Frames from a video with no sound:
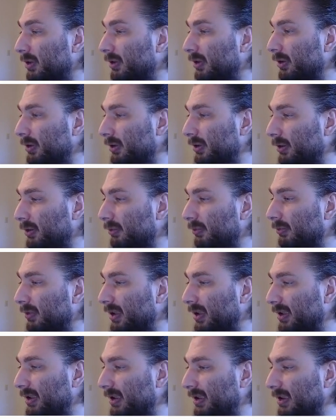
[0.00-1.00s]
So
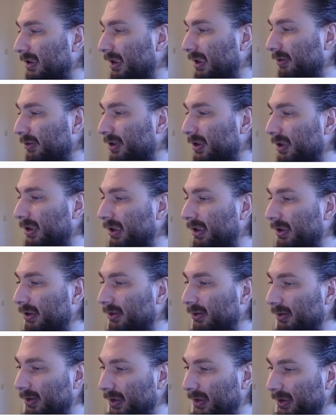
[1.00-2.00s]
this is the left side,
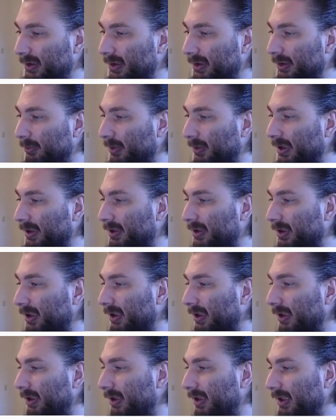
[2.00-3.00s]
this is the right
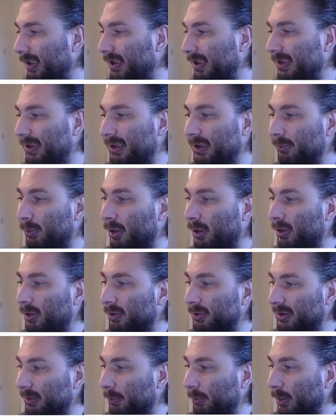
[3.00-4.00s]
side. Is the ball
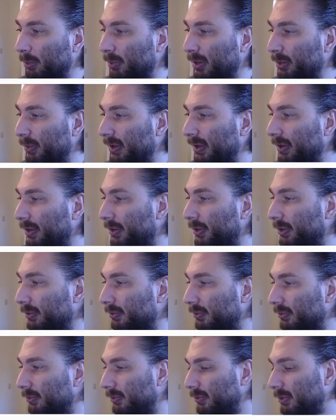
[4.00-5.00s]
somewhere between the two?
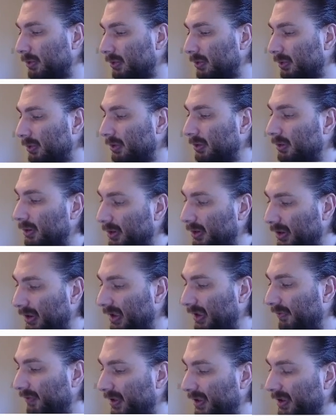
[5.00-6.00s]

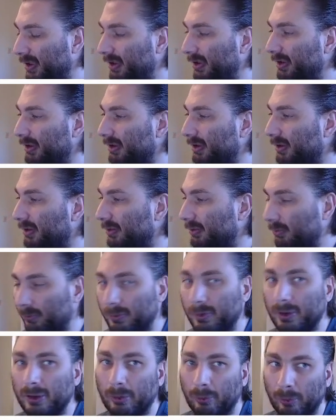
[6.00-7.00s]
If it is,
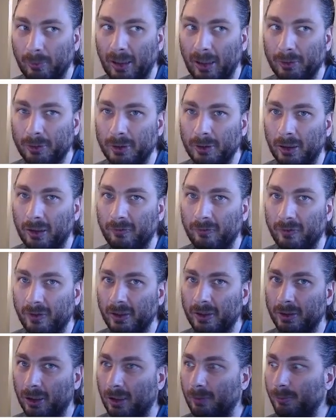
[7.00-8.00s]
so we're bouncing off the
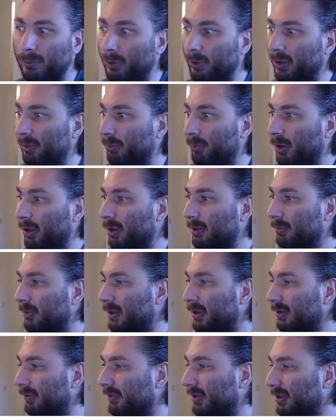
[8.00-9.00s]
top or the bottom
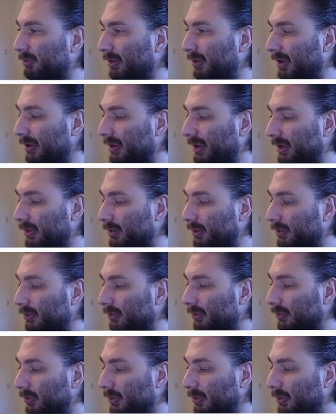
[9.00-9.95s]
of this rectangle.